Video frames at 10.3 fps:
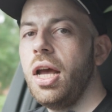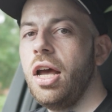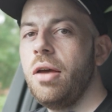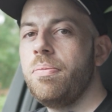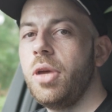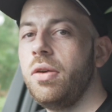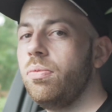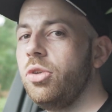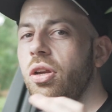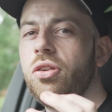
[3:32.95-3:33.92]

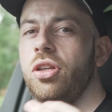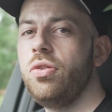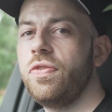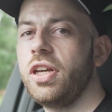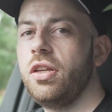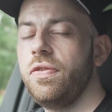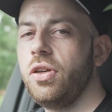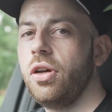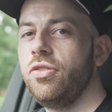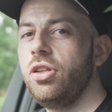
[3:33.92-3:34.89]
and you know, a huge thank you for
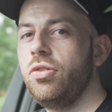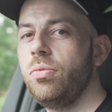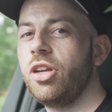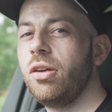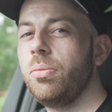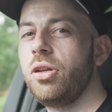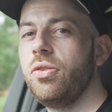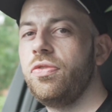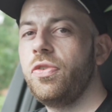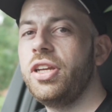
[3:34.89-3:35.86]
you guys on the YouTube channel,
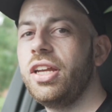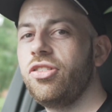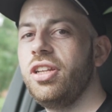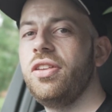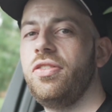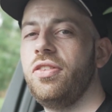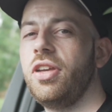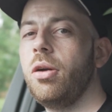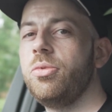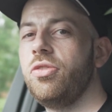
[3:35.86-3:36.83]
because financially this has
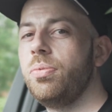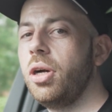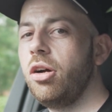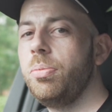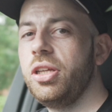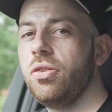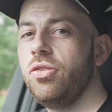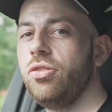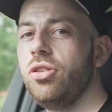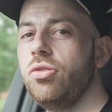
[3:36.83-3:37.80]
helped as well,
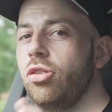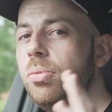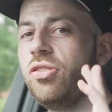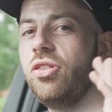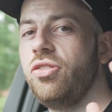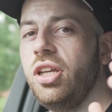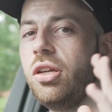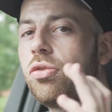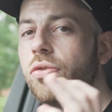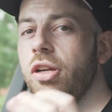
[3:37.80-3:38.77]
because YouTube is just
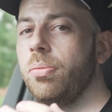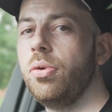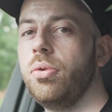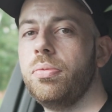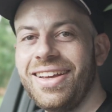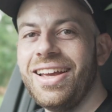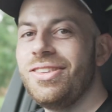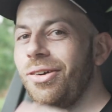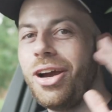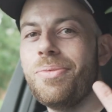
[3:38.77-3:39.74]
incredible.
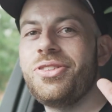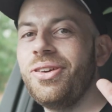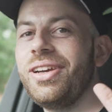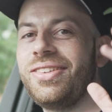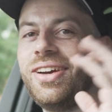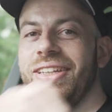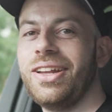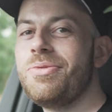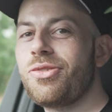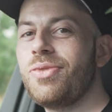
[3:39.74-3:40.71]
Sorry, I'm so
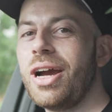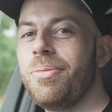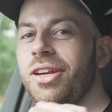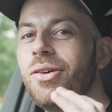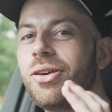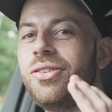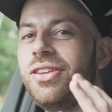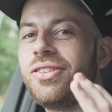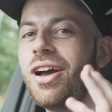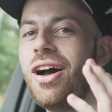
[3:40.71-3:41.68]
excited. I'm just rambling on because
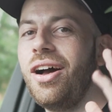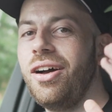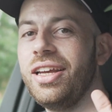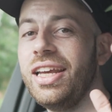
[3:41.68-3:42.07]
this car,